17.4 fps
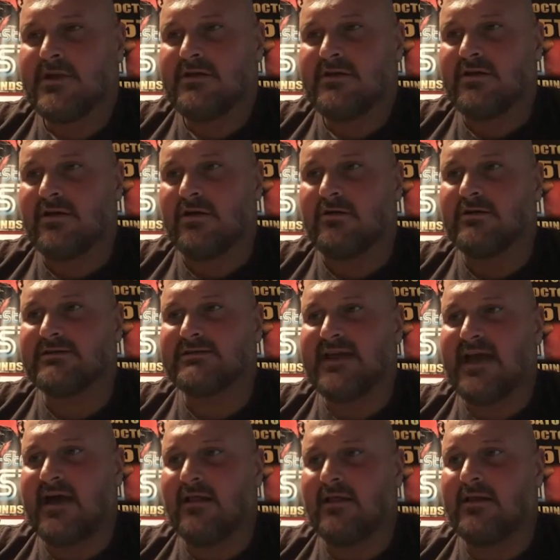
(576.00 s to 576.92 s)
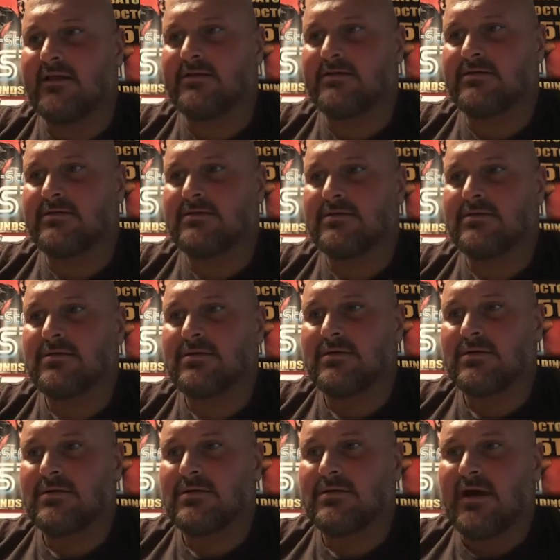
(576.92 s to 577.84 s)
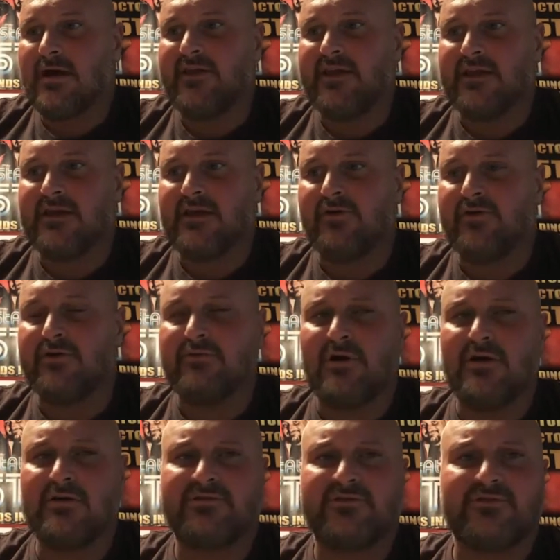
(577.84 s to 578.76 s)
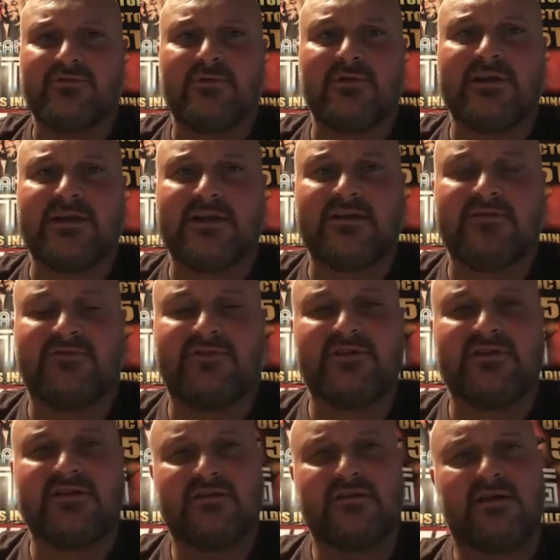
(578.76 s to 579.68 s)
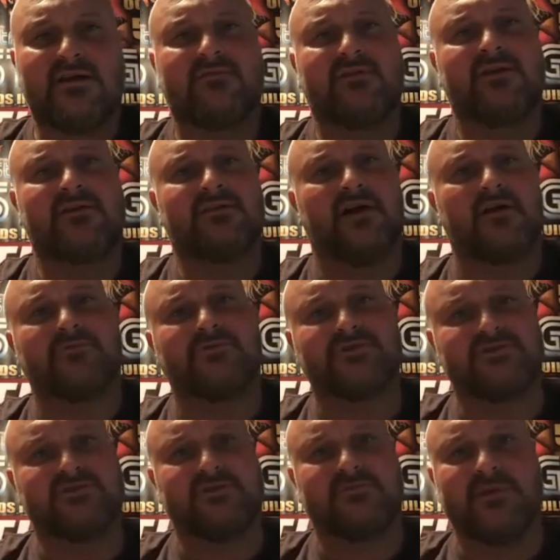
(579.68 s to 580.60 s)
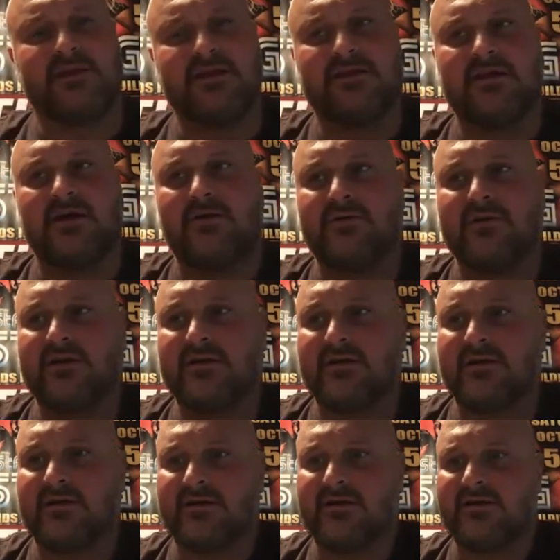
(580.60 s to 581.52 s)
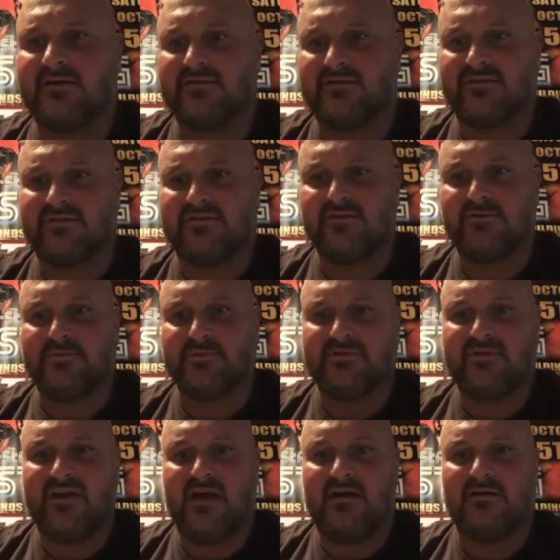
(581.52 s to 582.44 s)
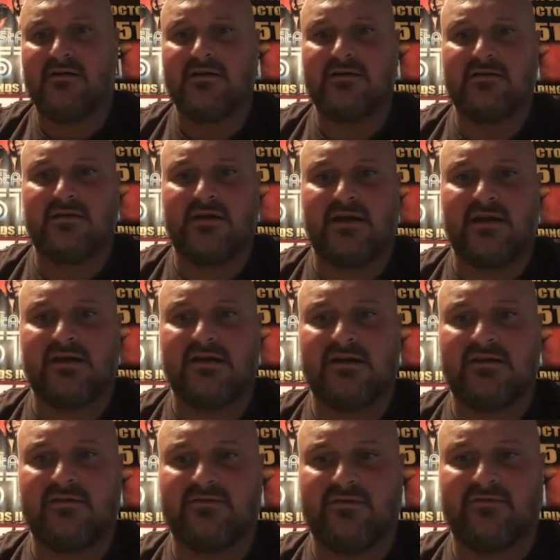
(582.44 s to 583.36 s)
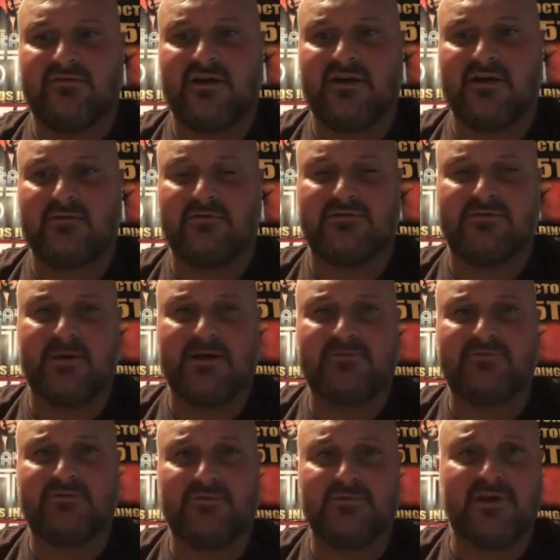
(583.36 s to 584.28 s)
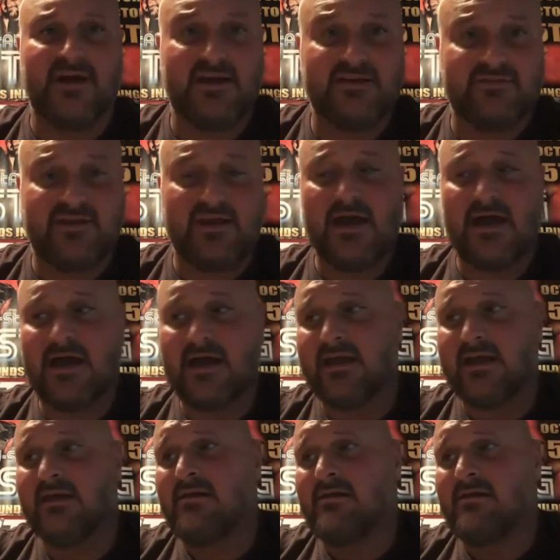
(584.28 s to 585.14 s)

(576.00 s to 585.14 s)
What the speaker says: Current talent, I think Cody Rhodes is really gifted. I've had the opportunity to meet Cody, and he's a super talent, and he's a very respectful, nice guy.